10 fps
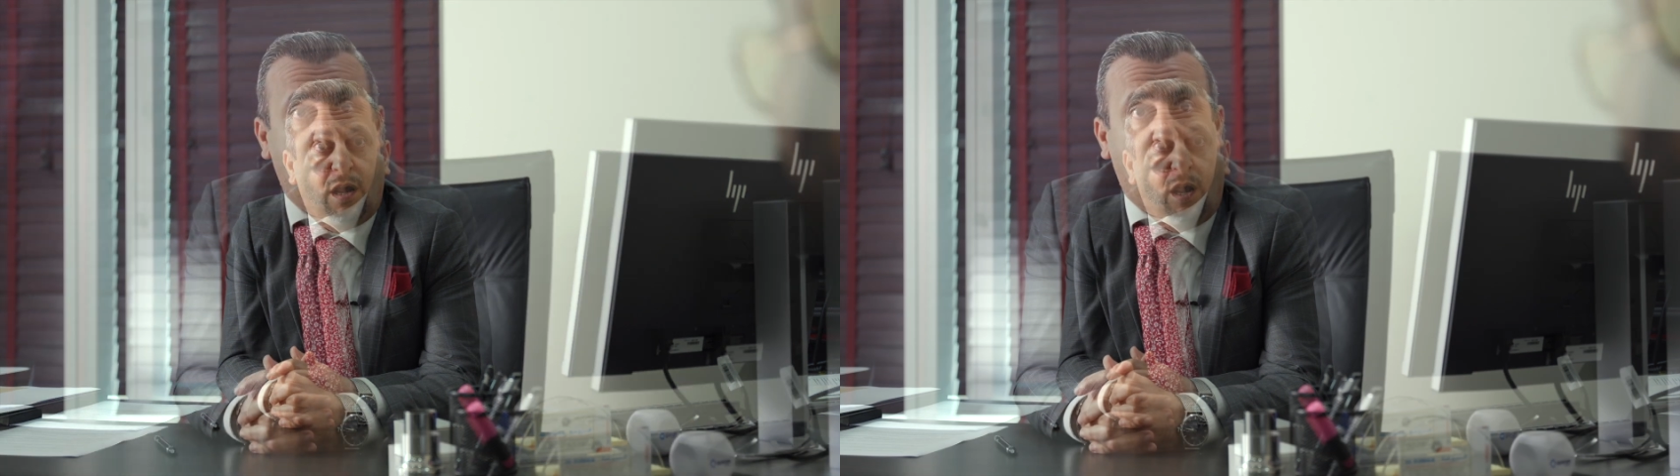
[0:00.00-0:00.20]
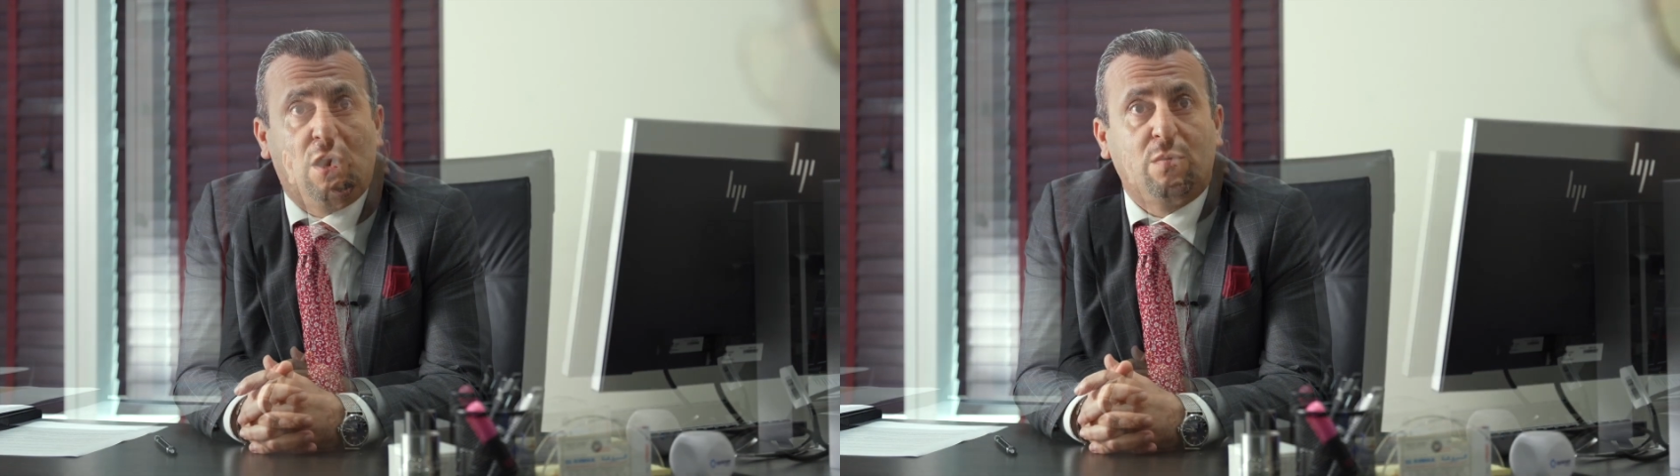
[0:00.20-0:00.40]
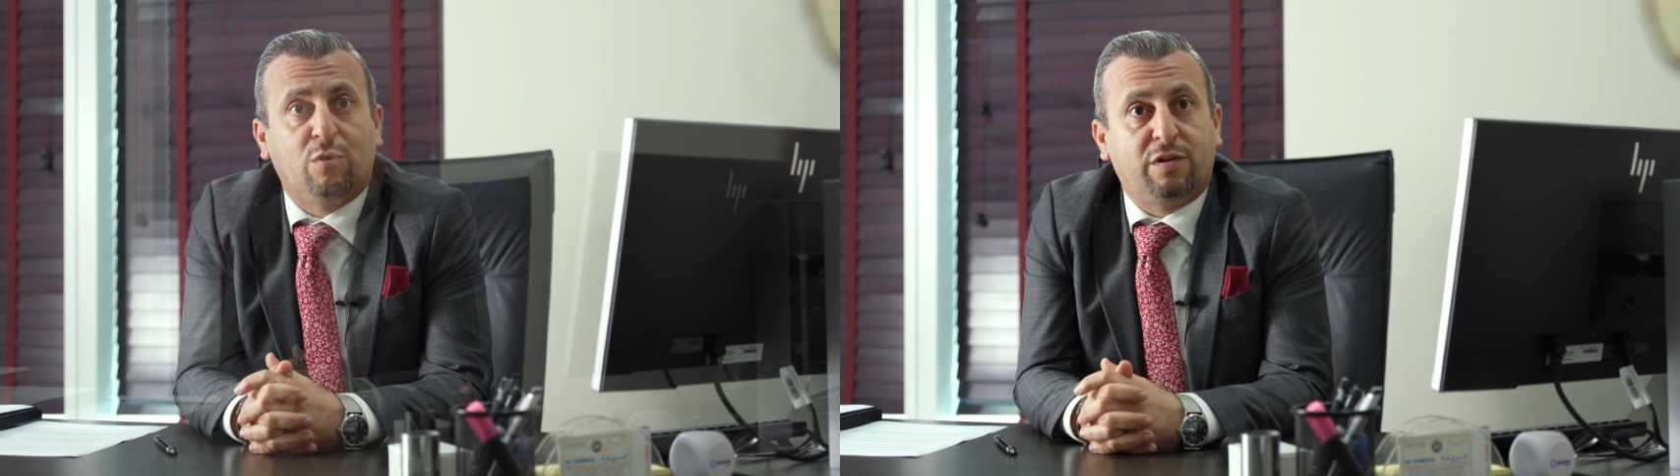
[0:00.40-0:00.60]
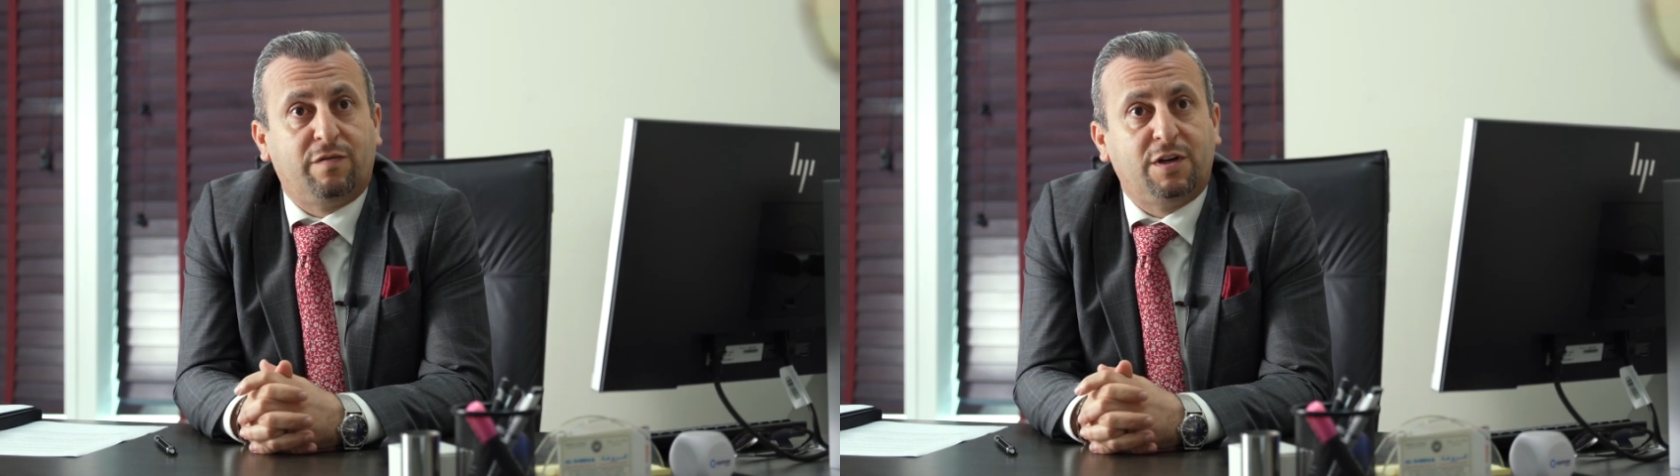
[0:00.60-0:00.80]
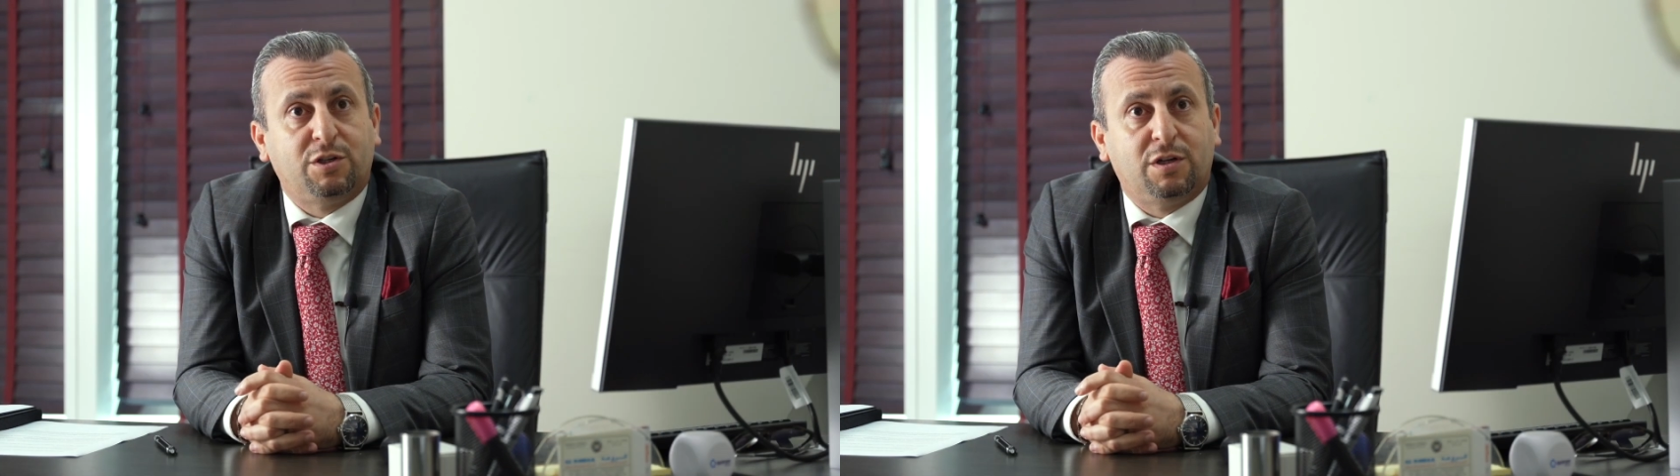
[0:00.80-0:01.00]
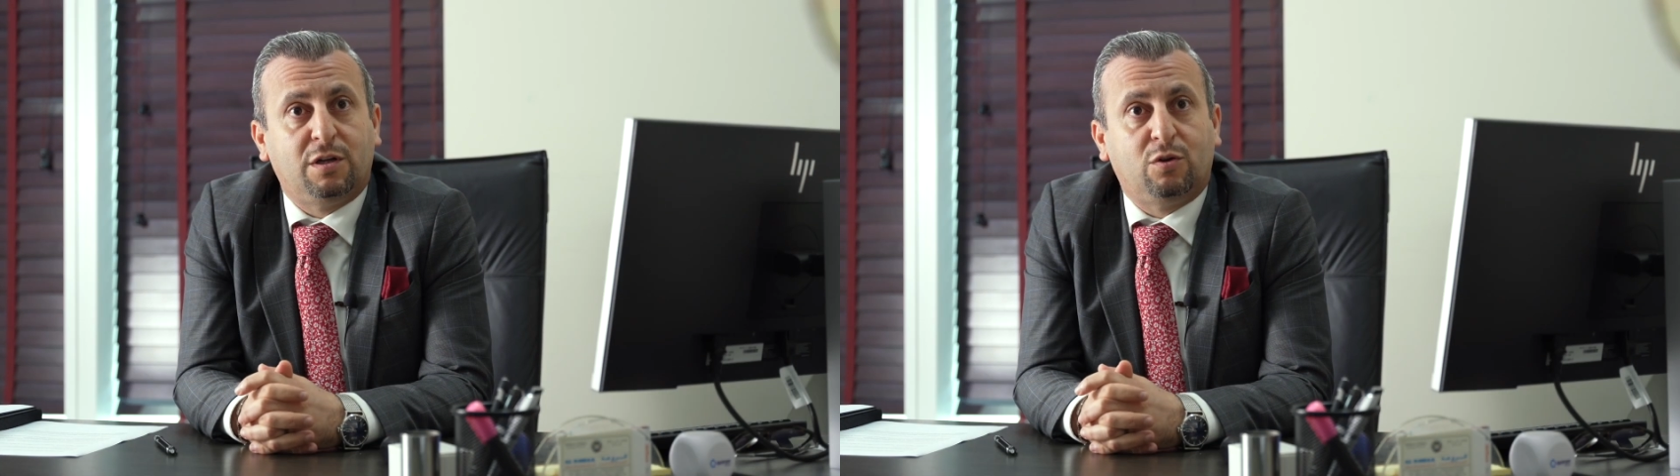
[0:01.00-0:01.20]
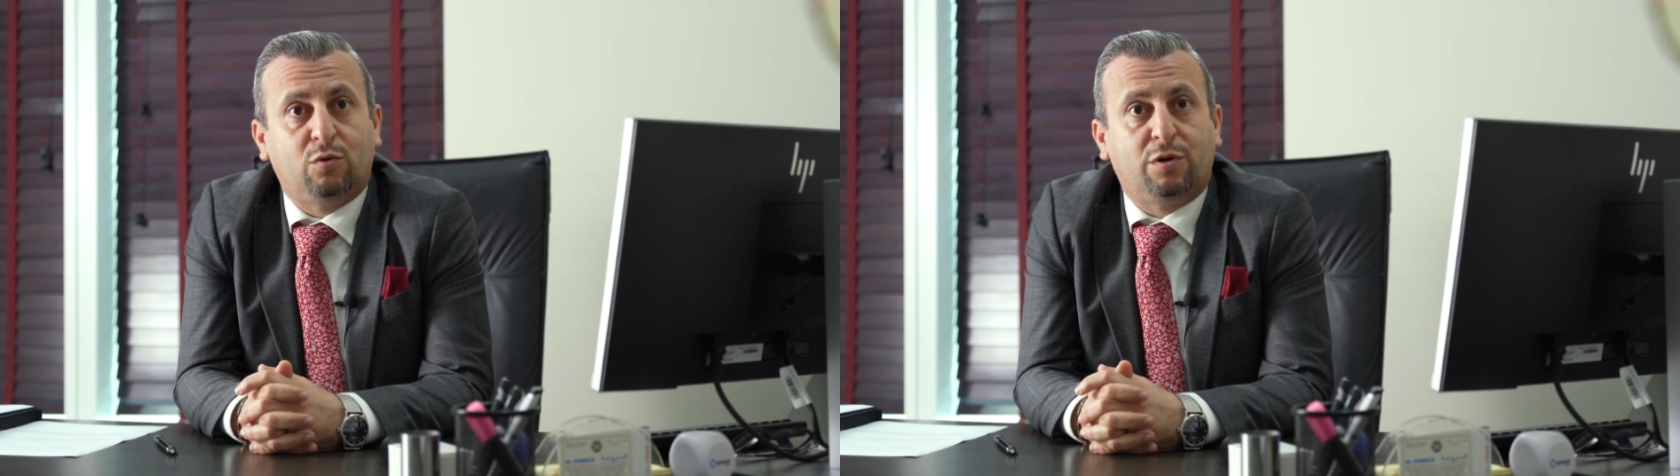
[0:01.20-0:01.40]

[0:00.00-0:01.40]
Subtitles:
Our motivation to